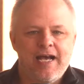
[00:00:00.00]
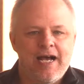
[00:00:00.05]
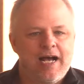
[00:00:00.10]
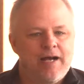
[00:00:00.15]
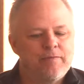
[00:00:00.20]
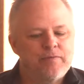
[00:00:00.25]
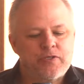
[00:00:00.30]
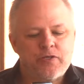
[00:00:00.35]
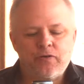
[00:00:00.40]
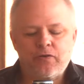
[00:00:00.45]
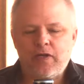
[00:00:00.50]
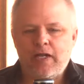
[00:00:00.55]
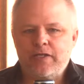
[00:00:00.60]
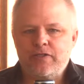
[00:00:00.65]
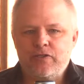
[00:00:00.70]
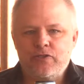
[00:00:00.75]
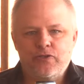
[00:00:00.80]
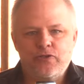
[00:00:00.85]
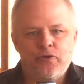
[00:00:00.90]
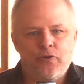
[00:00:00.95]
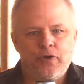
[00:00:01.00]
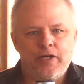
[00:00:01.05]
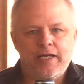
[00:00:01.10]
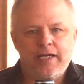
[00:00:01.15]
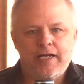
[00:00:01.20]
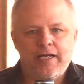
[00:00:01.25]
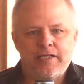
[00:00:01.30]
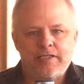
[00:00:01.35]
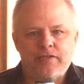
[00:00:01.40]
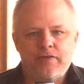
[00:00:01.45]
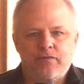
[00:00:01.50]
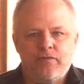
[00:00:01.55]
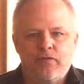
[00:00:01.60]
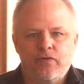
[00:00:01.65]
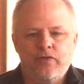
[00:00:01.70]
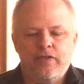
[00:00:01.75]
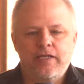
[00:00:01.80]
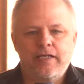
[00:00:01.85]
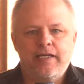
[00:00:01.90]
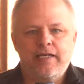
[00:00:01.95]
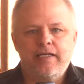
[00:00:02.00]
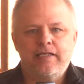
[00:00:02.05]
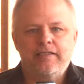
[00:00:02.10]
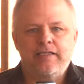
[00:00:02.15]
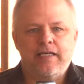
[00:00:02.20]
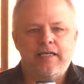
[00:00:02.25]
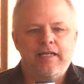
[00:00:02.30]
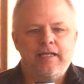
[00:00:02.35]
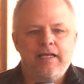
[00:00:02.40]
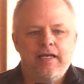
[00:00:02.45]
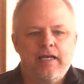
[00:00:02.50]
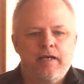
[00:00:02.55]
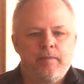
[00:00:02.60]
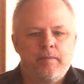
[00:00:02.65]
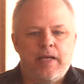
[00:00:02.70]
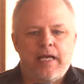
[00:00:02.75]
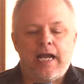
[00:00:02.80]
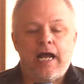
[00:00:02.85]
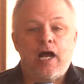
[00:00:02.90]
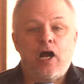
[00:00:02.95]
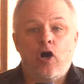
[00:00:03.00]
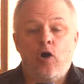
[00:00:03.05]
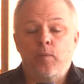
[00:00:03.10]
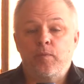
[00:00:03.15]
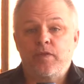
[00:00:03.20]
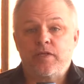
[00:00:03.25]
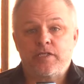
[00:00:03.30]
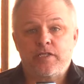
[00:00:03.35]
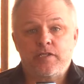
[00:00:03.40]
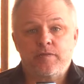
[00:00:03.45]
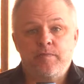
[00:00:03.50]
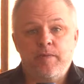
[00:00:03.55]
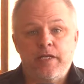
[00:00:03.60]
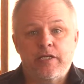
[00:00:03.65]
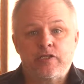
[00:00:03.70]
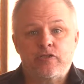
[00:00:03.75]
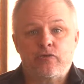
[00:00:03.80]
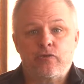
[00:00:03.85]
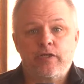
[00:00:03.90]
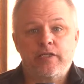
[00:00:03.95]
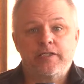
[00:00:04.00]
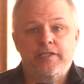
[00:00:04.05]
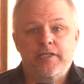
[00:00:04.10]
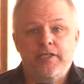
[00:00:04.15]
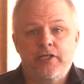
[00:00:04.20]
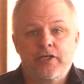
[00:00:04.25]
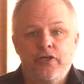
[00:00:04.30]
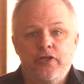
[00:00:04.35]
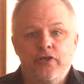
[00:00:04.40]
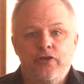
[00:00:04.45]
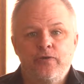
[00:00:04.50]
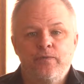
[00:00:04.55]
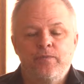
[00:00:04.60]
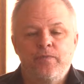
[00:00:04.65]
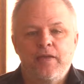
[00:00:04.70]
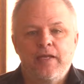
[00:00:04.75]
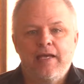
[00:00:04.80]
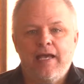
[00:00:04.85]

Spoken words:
I'm so glad you're joining us for these. And man, I hope this is ministering to you.